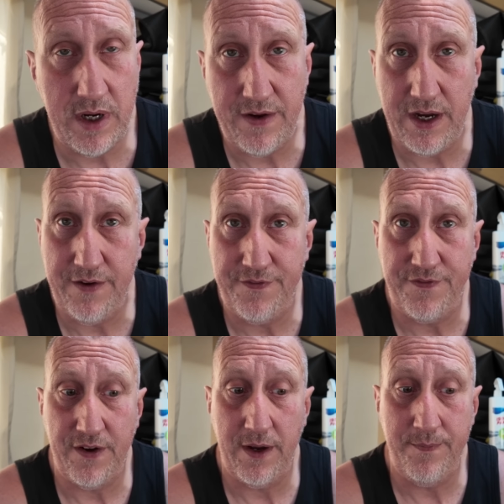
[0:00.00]

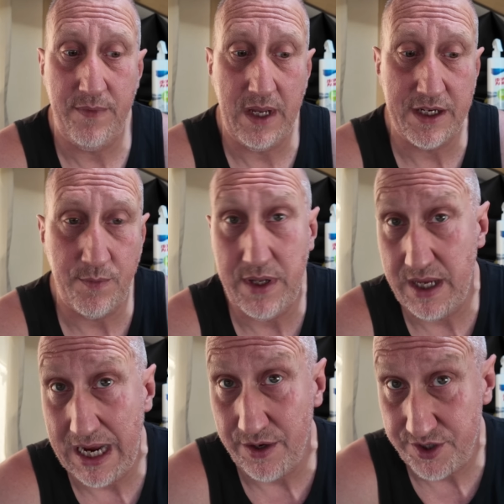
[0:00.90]
If as and when
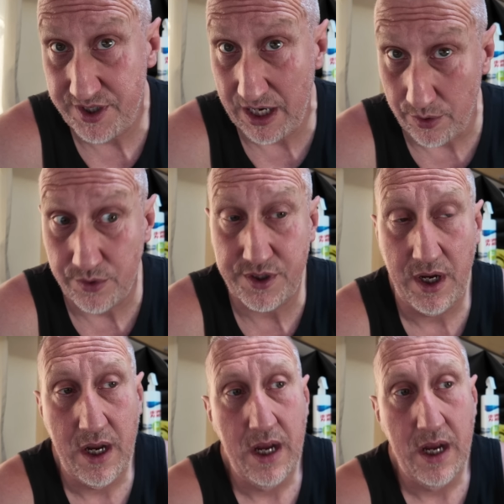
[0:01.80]
the house sells,